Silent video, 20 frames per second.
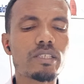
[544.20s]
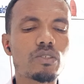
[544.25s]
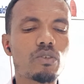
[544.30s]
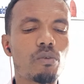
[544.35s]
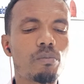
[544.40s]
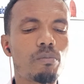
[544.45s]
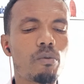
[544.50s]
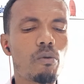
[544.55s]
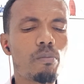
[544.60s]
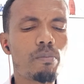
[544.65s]

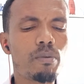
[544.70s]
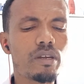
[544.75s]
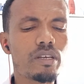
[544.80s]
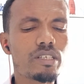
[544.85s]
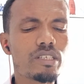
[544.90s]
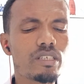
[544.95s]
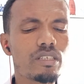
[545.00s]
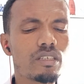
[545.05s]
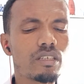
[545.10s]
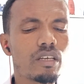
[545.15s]
of
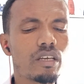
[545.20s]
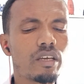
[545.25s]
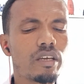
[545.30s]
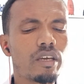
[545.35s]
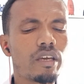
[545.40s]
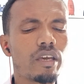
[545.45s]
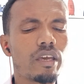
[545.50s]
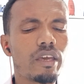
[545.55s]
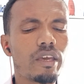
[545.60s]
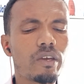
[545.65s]
population,
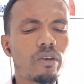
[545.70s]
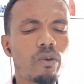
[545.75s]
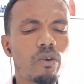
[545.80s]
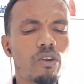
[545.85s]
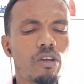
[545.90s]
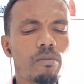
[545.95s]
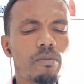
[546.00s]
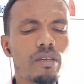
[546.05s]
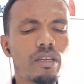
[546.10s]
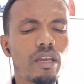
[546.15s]

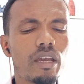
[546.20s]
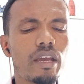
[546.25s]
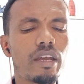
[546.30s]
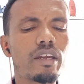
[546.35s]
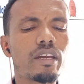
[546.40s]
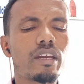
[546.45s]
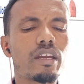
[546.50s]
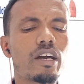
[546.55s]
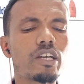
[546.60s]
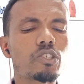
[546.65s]
economy,
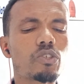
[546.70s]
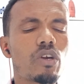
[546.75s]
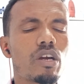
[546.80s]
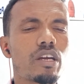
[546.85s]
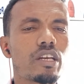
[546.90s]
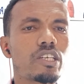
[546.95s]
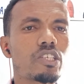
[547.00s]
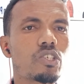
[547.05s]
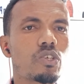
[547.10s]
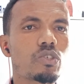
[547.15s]
and natural
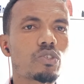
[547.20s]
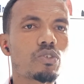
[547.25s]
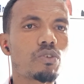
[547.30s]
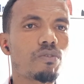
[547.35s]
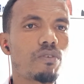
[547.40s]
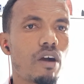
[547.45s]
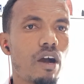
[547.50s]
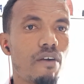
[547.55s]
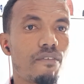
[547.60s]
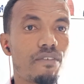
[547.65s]
resources of
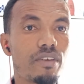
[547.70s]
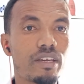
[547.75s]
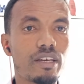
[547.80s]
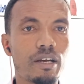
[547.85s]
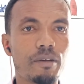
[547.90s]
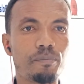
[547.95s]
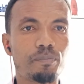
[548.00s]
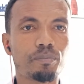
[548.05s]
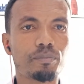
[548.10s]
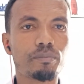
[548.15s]
Africa.
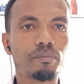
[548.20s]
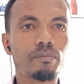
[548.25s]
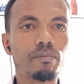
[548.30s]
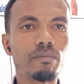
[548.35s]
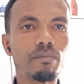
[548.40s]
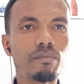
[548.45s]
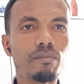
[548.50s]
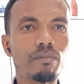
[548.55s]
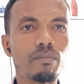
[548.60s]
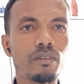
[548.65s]

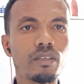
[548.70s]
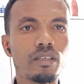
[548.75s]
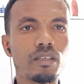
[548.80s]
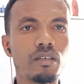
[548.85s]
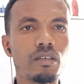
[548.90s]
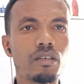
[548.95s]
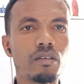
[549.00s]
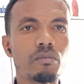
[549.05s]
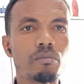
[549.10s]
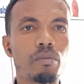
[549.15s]

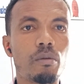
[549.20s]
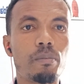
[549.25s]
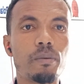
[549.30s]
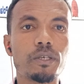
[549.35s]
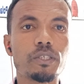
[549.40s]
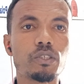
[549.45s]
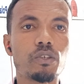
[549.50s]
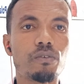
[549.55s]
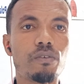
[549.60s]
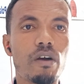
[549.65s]

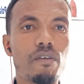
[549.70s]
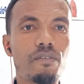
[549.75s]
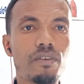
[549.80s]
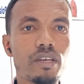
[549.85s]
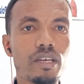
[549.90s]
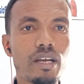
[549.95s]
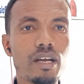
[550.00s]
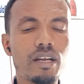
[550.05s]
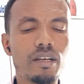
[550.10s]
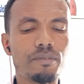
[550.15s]
Population of
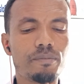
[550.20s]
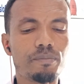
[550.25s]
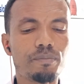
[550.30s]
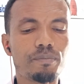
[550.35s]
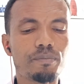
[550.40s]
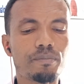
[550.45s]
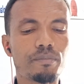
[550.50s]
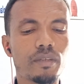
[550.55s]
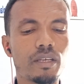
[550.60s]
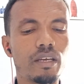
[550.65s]
Africa
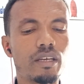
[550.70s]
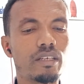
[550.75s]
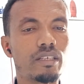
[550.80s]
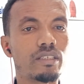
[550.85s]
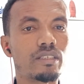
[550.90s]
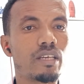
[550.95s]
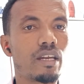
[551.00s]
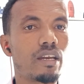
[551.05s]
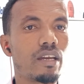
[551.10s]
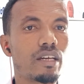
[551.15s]
and
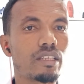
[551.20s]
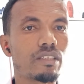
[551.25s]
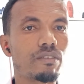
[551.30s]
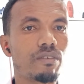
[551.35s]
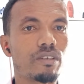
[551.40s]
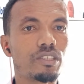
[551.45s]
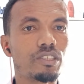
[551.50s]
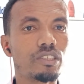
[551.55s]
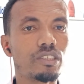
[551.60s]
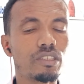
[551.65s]
the relative
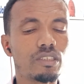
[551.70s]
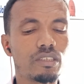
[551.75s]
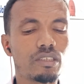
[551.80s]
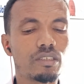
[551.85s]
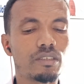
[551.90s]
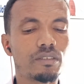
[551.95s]
regions.